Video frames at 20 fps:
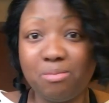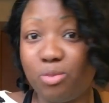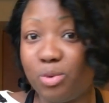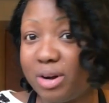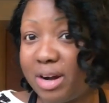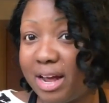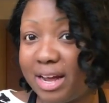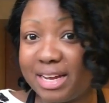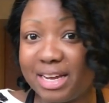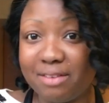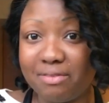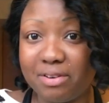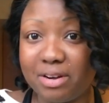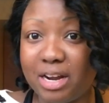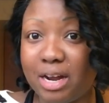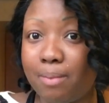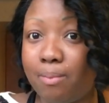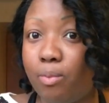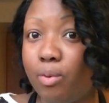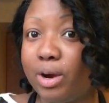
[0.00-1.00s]
We're not
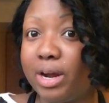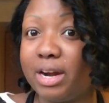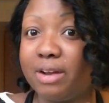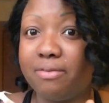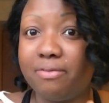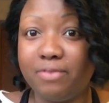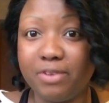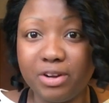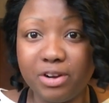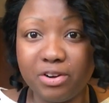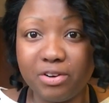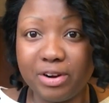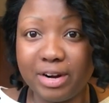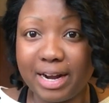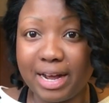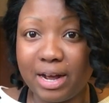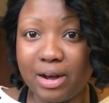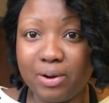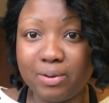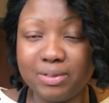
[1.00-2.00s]
giving up. We're gonna figure
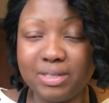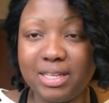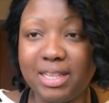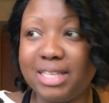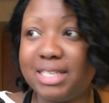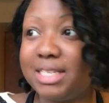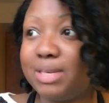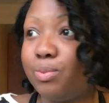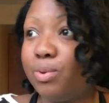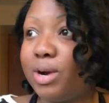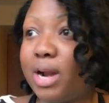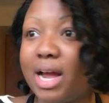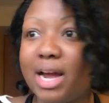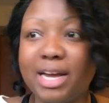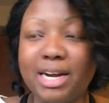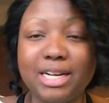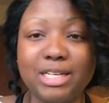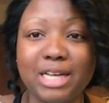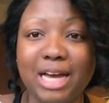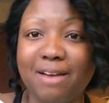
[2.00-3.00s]
it out. We're not
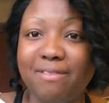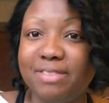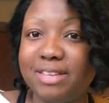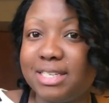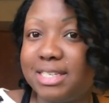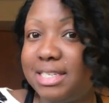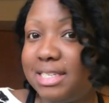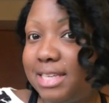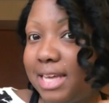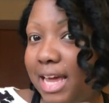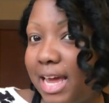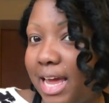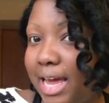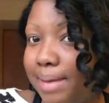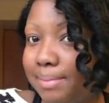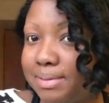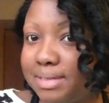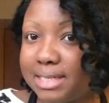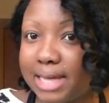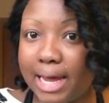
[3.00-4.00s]
gonna have the
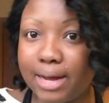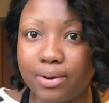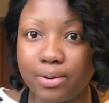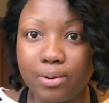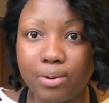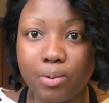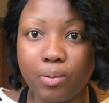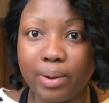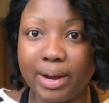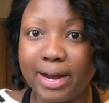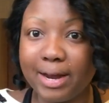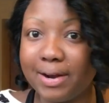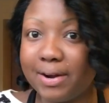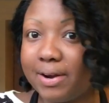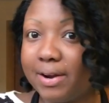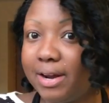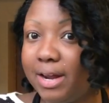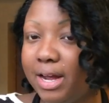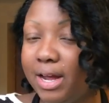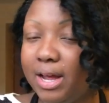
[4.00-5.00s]
same cycle
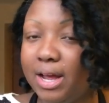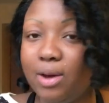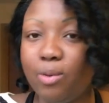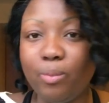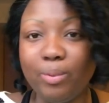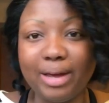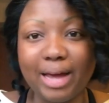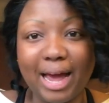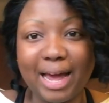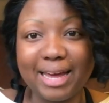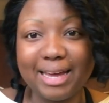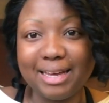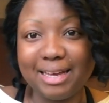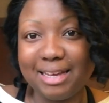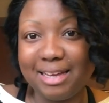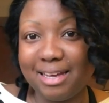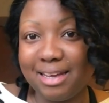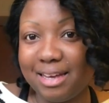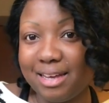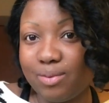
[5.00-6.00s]
where I
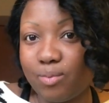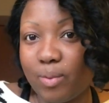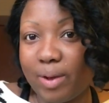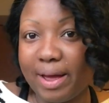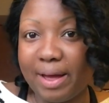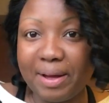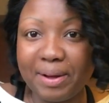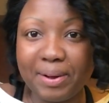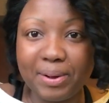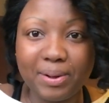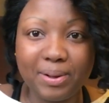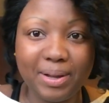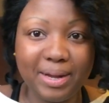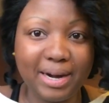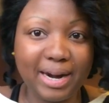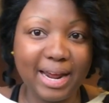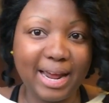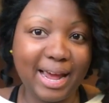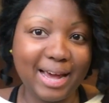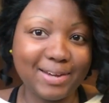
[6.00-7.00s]
eat well
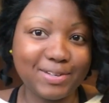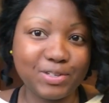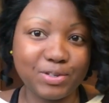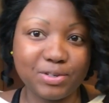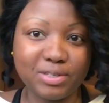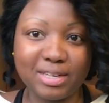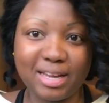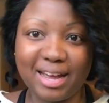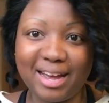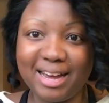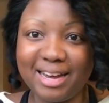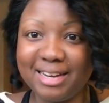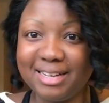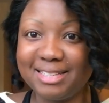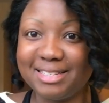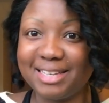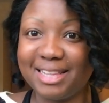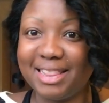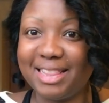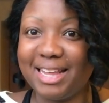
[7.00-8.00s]
and I
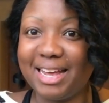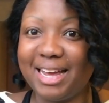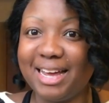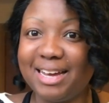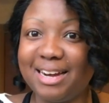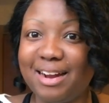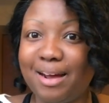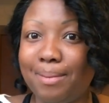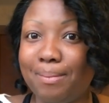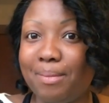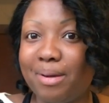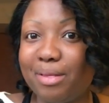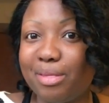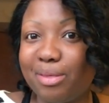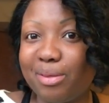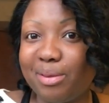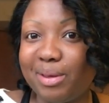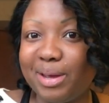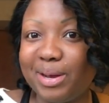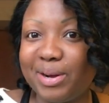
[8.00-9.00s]
exercise, and then a
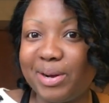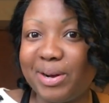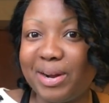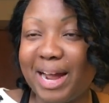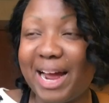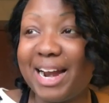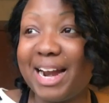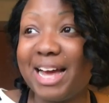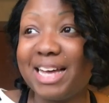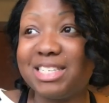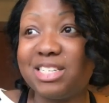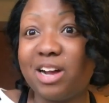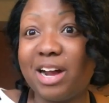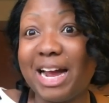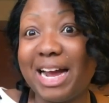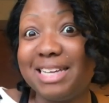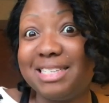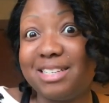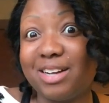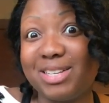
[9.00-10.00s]
month later, and I
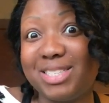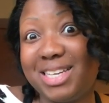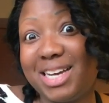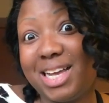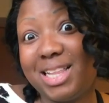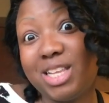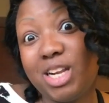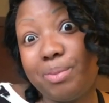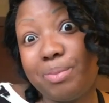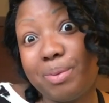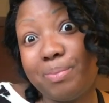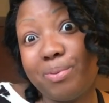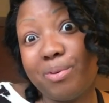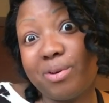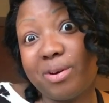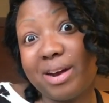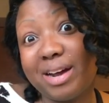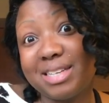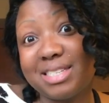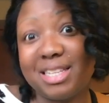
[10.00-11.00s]
start seeing a little bit of
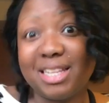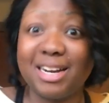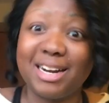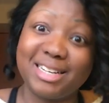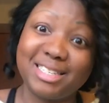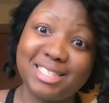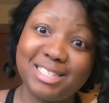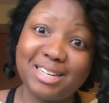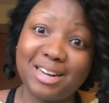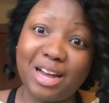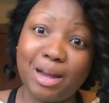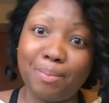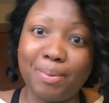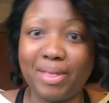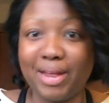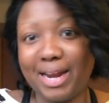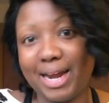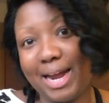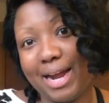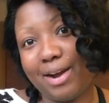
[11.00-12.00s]
progress, and then I stop,
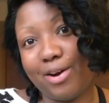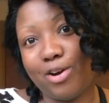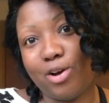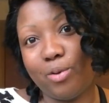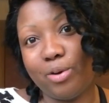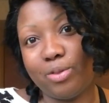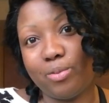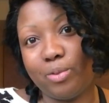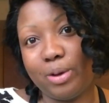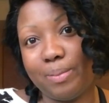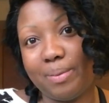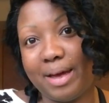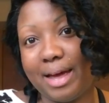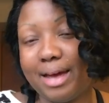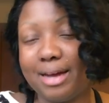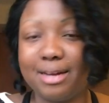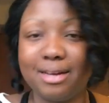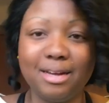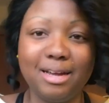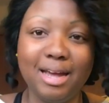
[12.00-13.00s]
and then I gain it all with the way
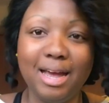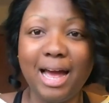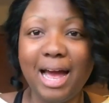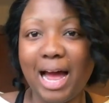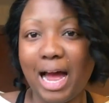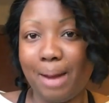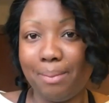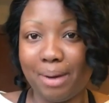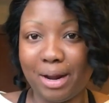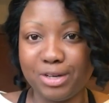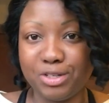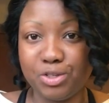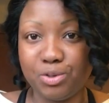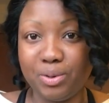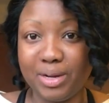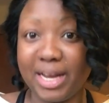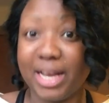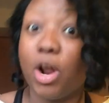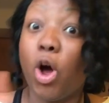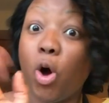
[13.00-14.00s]
back. I'm not
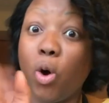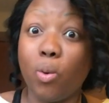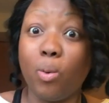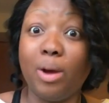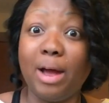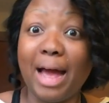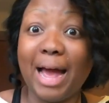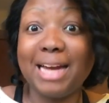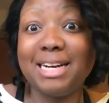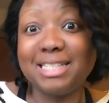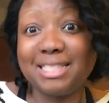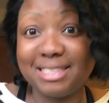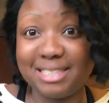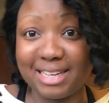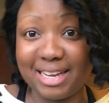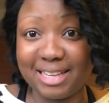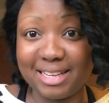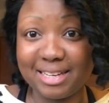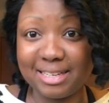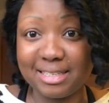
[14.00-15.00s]
doing it. Oh, I didn't
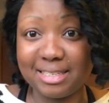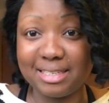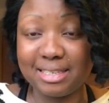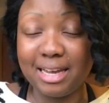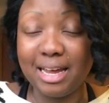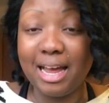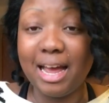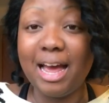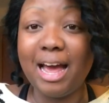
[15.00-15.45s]
say this.